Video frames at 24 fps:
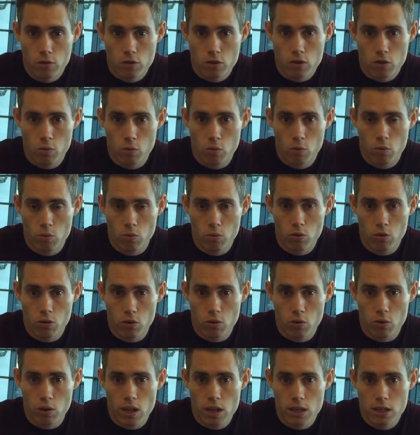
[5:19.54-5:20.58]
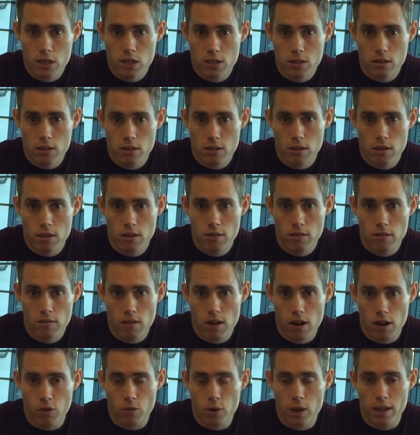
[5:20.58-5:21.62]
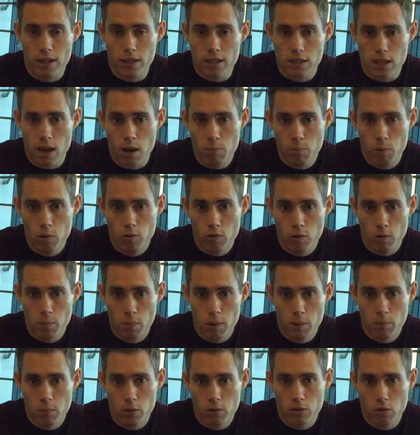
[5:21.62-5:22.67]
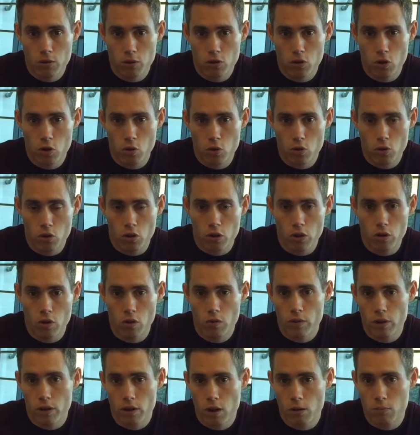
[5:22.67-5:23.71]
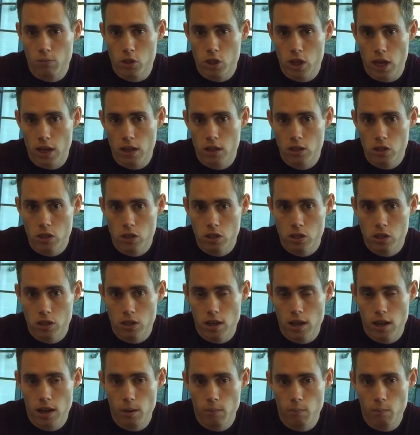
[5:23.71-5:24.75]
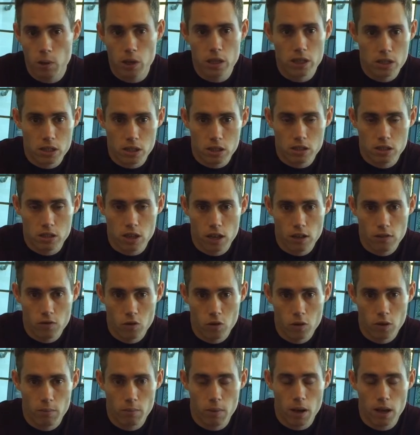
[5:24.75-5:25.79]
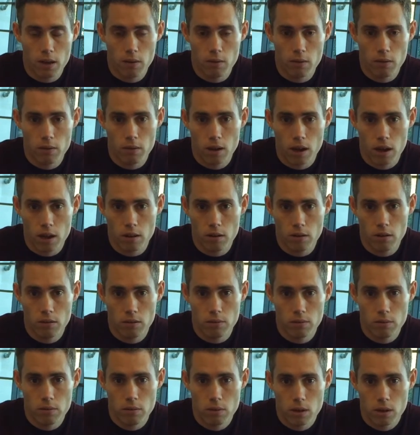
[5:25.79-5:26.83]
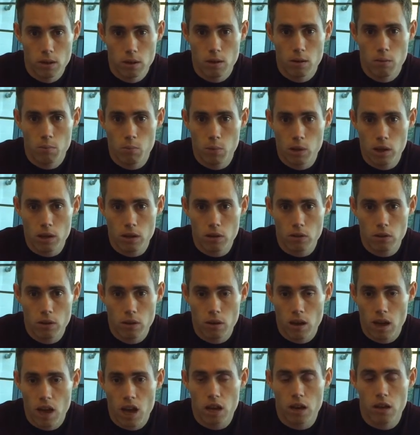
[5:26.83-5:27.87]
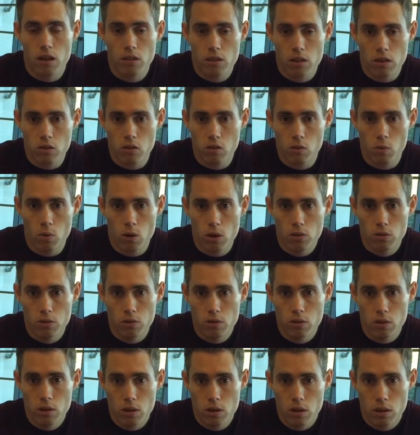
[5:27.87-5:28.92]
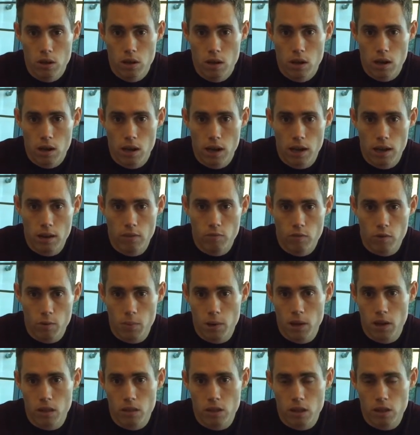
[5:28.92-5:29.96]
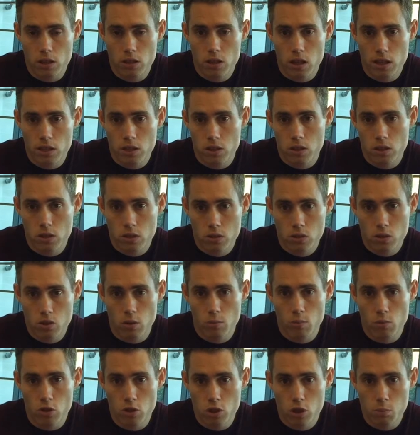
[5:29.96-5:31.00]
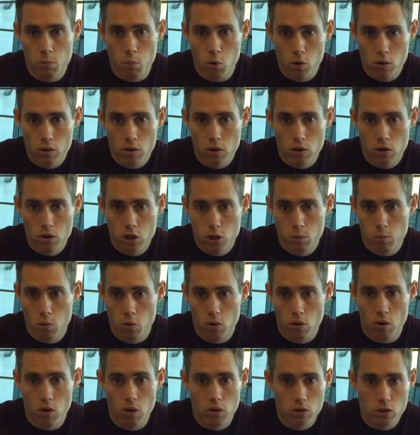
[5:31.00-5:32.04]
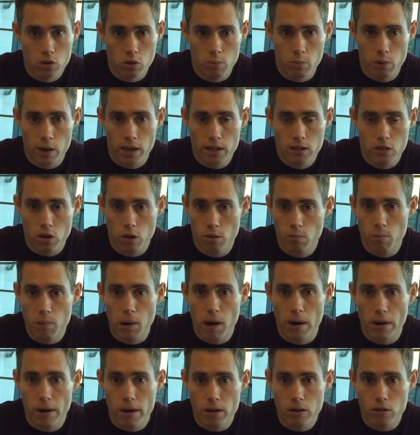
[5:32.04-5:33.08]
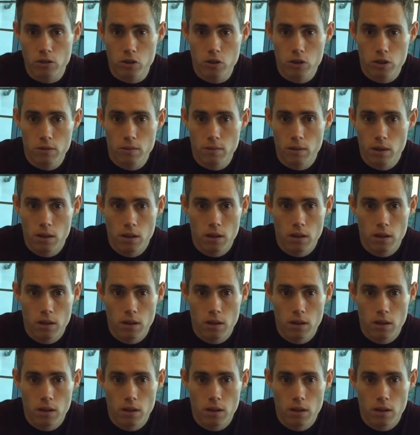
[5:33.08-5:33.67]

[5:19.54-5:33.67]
So, you know, that's a great example for people to know you can overcome challenges and be successful and be anything you want. And for me, I think that's something sport does. Sport also breaks down barriers